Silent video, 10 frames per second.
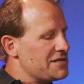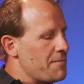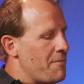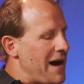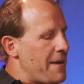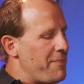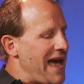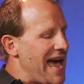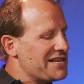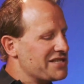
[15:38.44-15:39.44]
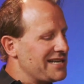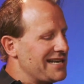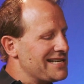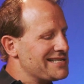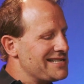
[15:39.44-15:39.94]
my passion
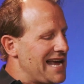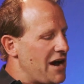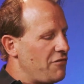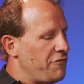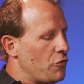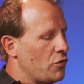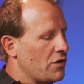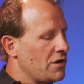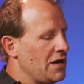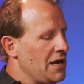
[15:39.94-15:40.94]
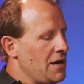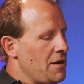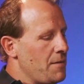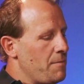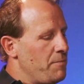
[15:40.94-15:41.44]
is now for
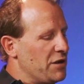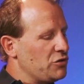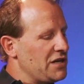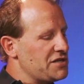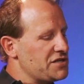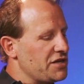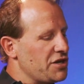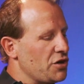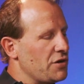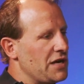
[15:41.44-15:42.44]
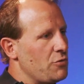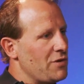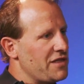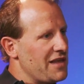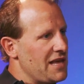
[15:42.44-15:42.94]
building security
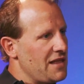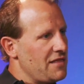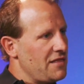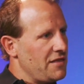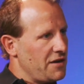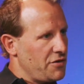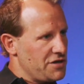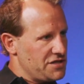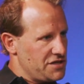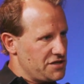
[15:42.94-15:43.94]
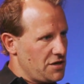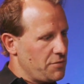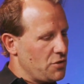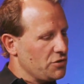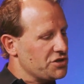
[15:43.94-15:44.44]
within the Christian
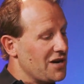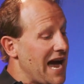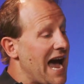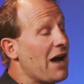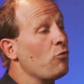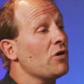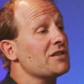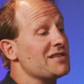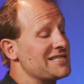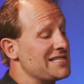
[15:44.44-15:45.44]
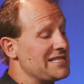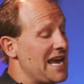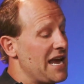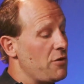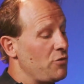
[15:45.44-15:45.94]
subculture. I want to
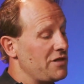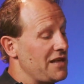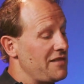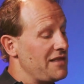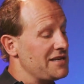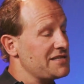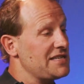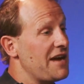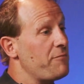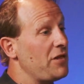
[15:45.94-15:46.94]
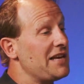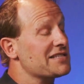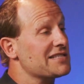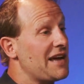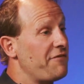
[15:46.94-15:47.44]
stay within this safe place
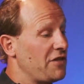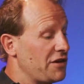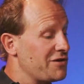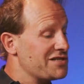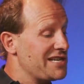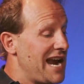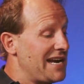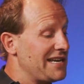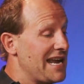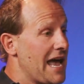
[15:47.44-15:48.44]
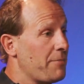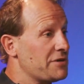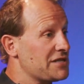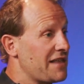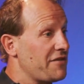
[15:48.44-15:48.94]
because I feel like Christianity
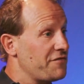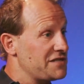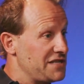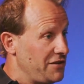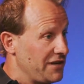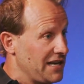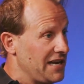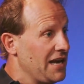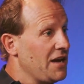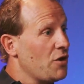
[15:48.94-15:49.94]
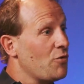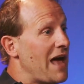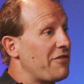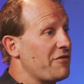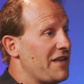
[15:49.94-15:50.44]
happens at the facility
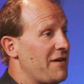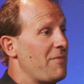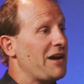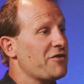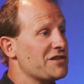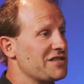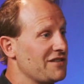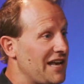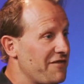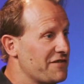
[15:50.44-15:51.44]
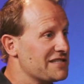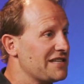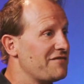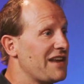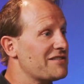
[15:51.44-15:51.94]
rather than my Christian life is
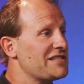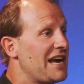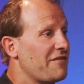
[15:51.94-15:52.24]
lived outside of the